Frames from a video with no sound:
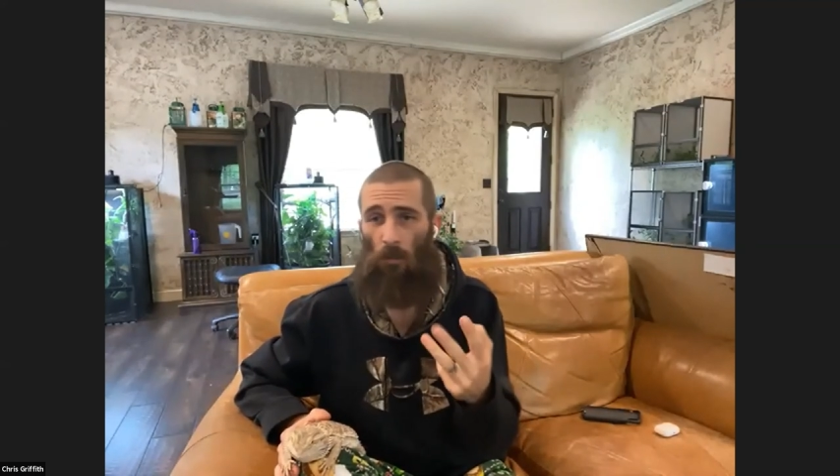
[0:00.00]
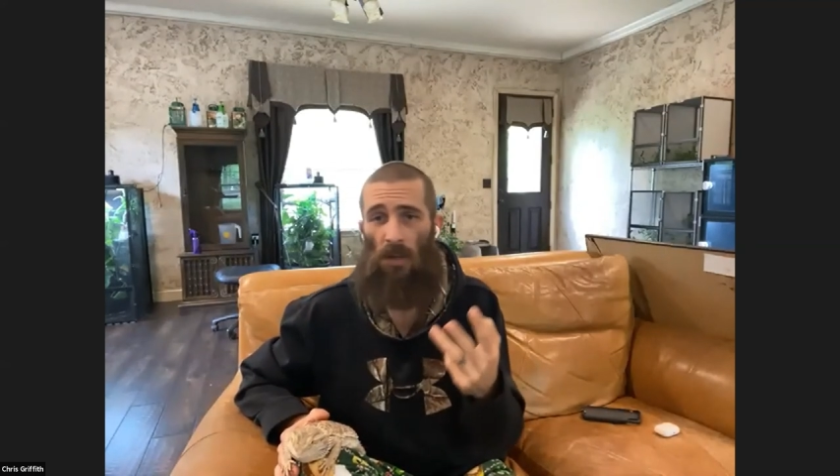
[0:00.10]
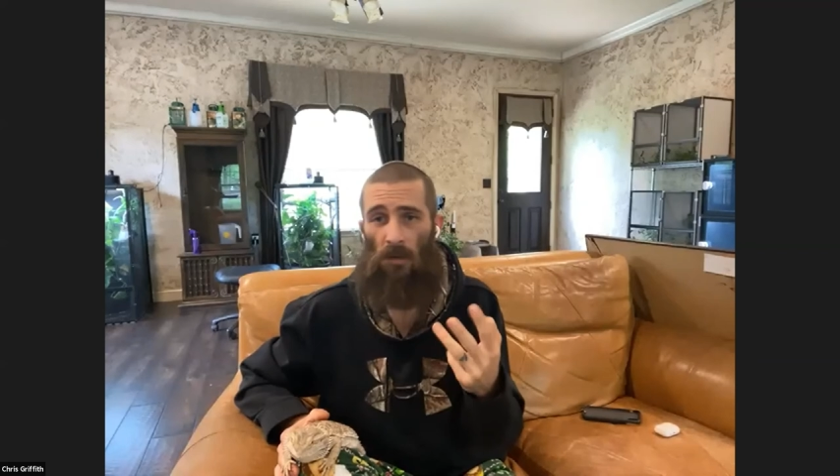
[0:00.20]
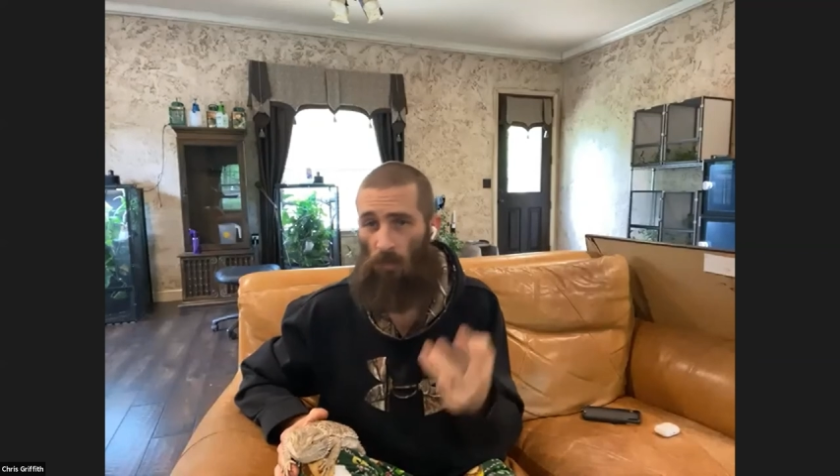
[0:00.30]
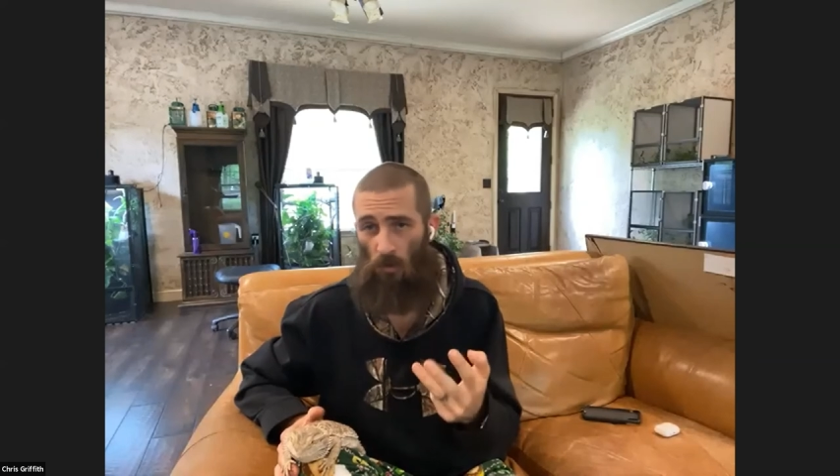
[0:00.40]

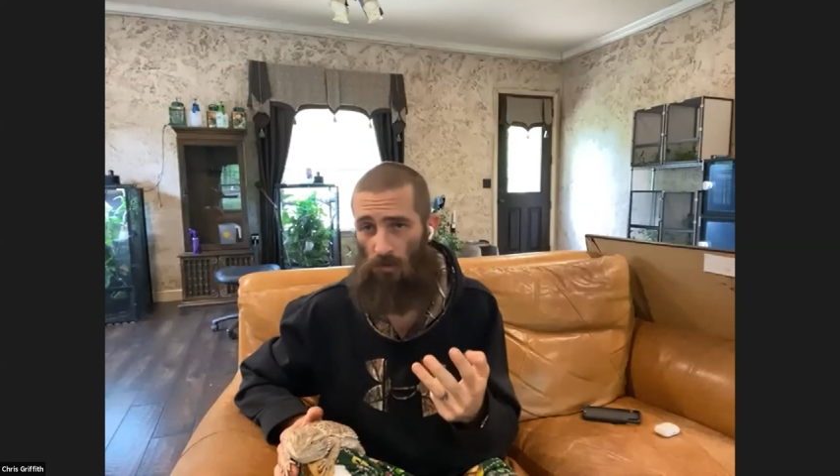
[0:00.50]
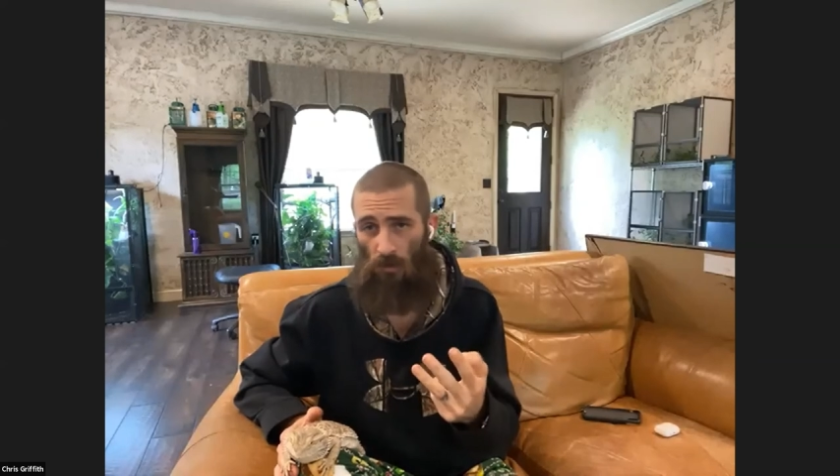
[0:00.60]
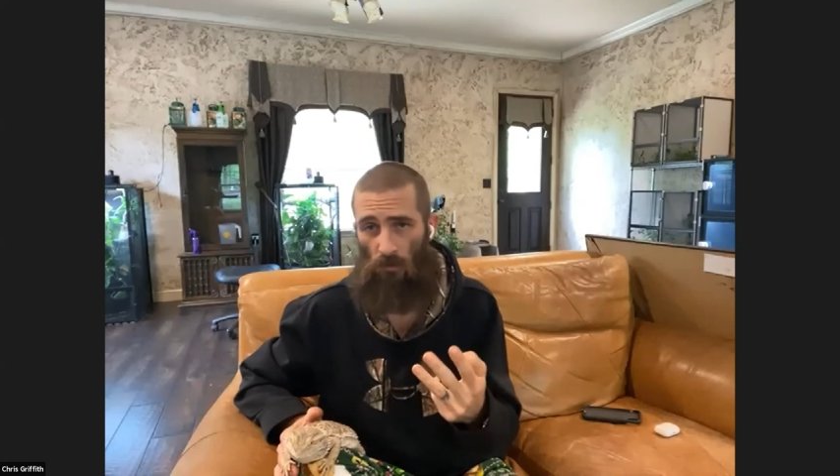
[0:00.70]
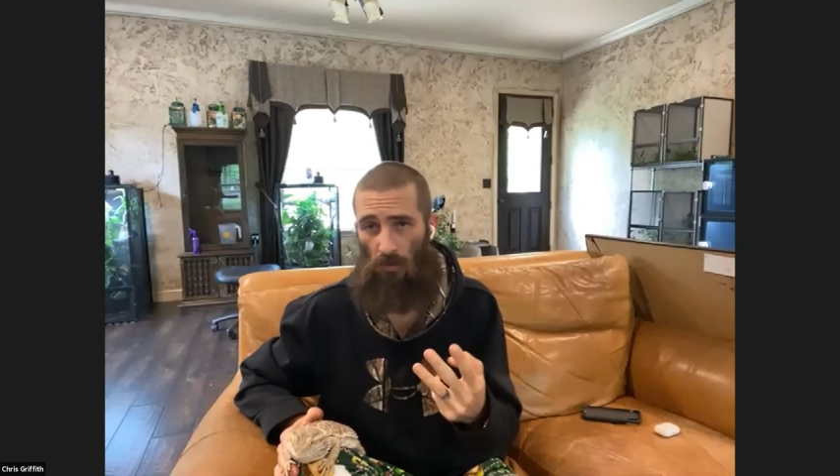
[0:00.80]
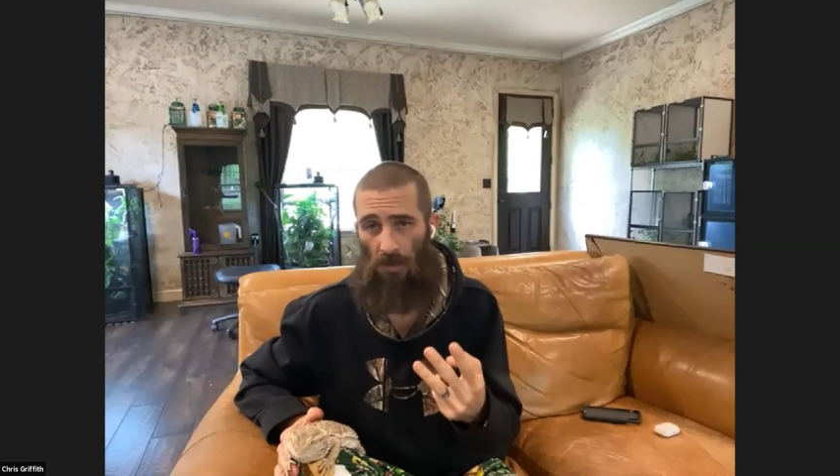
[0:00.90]
written post
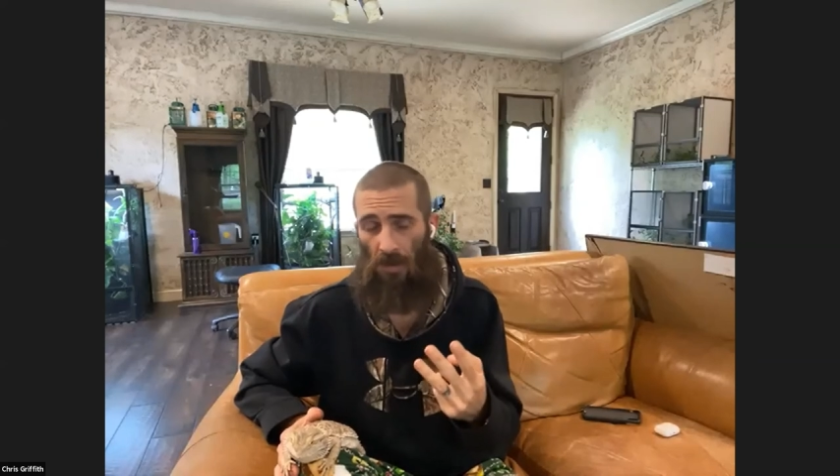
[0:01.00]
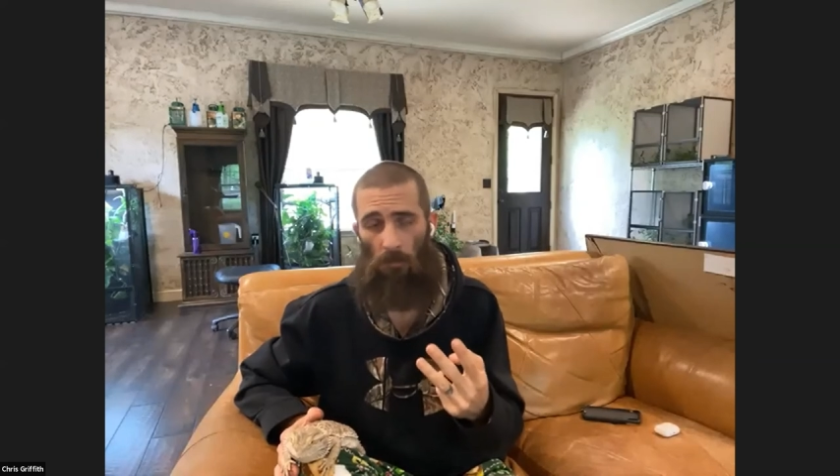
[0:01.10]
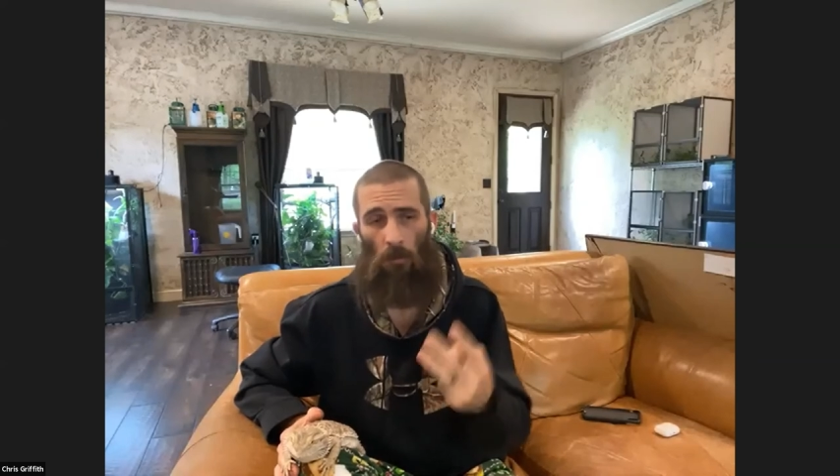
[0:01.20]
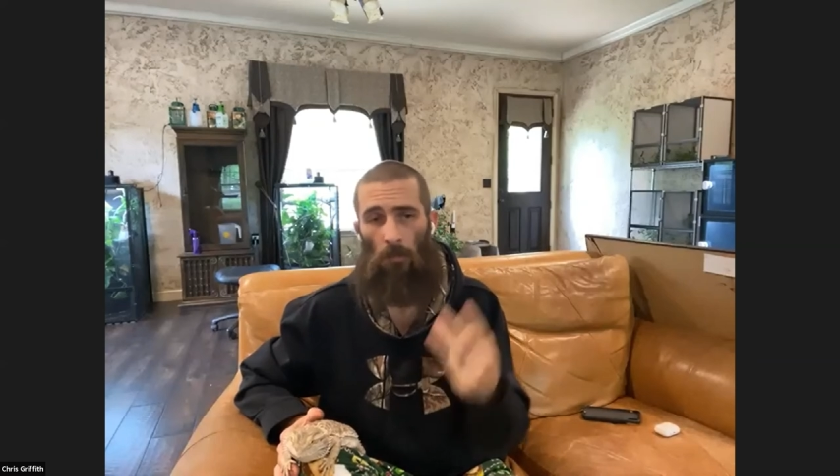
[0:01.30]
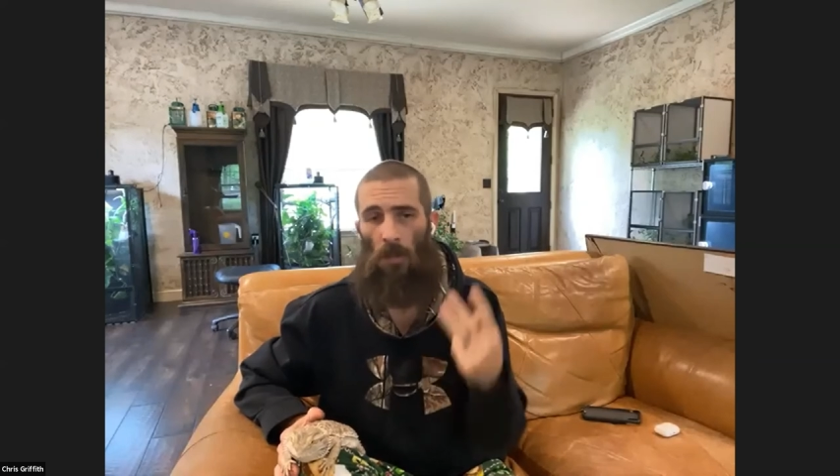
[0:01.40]
that's
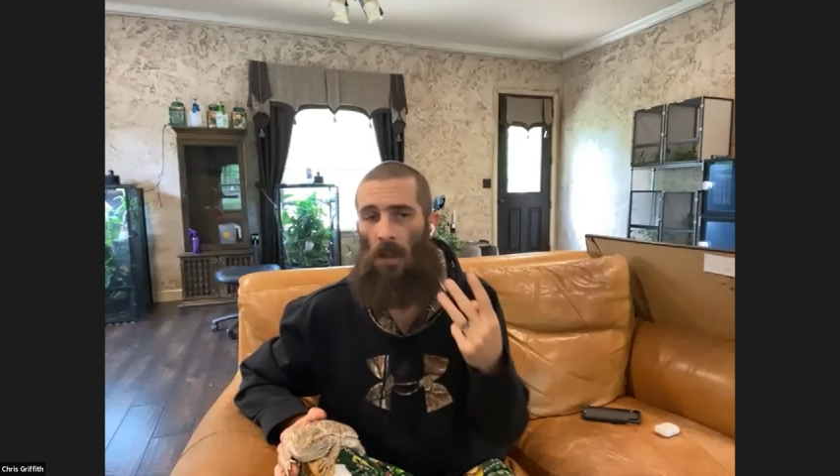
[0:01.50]
relatable